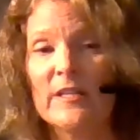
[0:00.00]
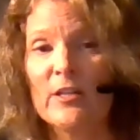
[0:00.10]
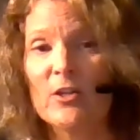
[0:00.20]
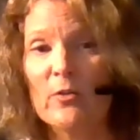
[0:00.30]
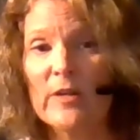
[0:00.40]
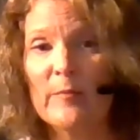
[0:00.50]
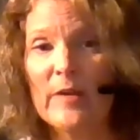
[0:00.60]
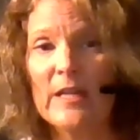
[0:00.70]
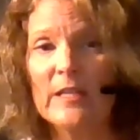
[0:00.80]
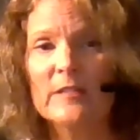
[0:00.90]
egoic
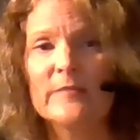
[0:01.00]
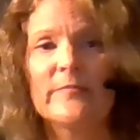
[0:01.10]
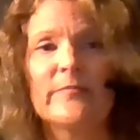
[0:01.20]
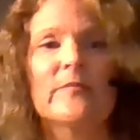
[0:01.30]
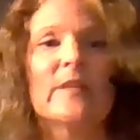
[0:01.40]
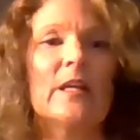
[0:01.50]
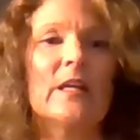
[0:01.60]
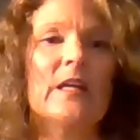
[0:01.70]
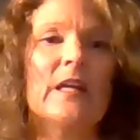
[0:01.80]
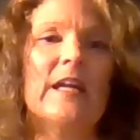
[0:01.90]
mind.
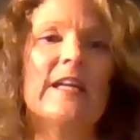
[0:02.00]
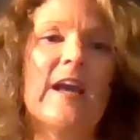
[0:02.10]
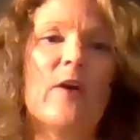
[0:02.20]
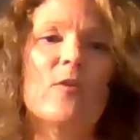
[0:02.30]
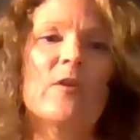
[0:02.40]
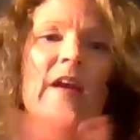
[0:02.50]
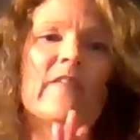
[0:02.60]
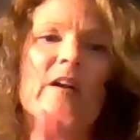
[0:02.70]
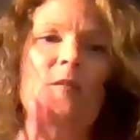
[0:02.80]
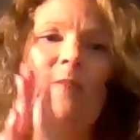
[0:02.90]
And now we're
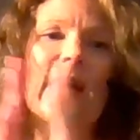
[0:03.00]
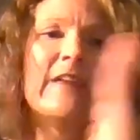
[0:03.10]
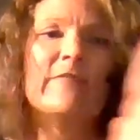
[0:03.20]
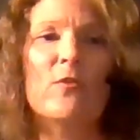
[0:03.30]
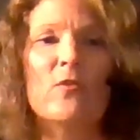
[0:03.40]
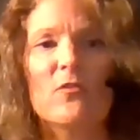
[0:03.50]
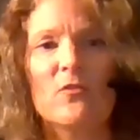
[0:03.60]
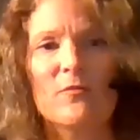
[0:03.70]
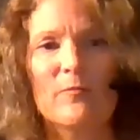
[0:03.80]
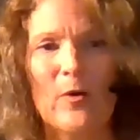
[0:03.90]
having a
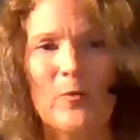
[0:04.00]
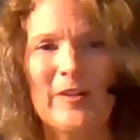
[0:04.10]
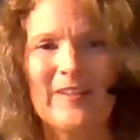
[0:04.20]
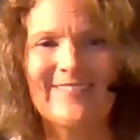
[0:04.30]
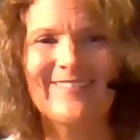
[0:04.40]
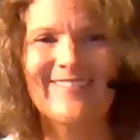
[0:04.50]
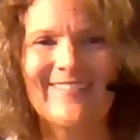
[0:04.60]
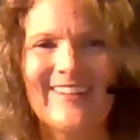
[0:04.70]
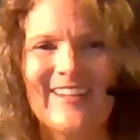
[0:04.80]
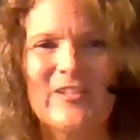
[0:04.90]
bifocal moment.
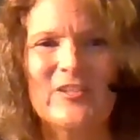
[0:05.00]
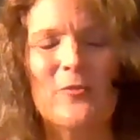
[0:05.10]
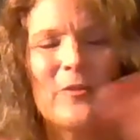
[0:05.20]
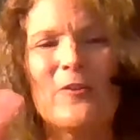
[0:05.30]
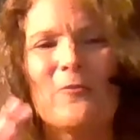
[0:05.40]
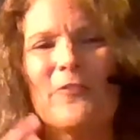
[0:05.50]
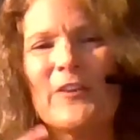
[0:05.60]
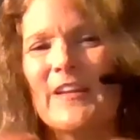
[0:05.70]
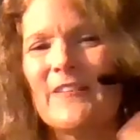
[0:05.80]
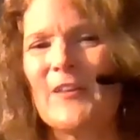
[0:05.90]
So we don't
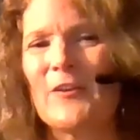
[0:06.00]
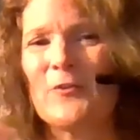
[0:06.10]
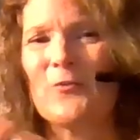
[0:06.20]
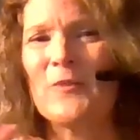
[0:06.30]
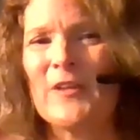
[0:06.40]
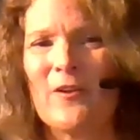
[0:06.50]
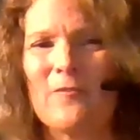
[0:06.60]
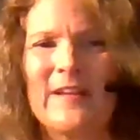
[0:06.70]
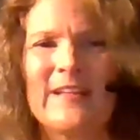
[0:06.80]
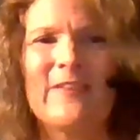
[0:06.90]
forget that who we are
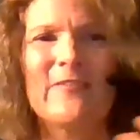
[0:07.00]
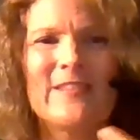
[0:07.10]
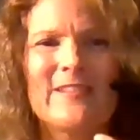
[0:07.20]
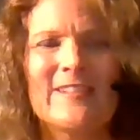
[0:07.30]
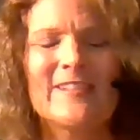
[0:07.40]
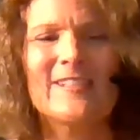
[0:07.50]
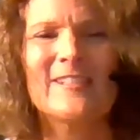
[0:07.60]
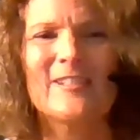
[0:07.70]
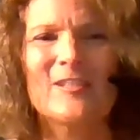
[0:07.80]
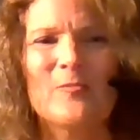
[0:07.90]
right now in this
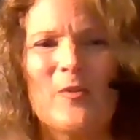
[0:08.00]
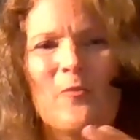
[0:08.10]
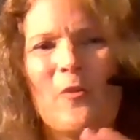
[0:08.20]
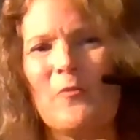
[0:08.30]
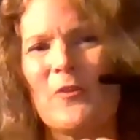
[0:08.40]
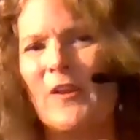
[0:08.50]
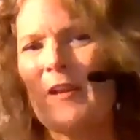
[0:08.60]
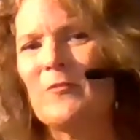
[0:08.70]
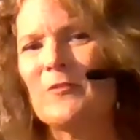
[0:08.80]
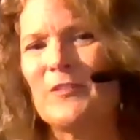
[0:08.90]
existence, but what we're
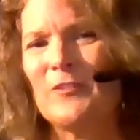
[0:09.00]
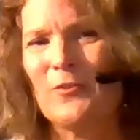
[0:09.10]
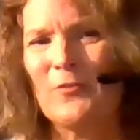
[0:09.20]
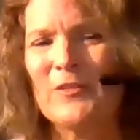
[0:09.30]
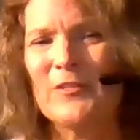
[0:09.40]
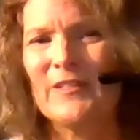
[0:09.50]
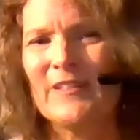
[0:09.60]
able to do is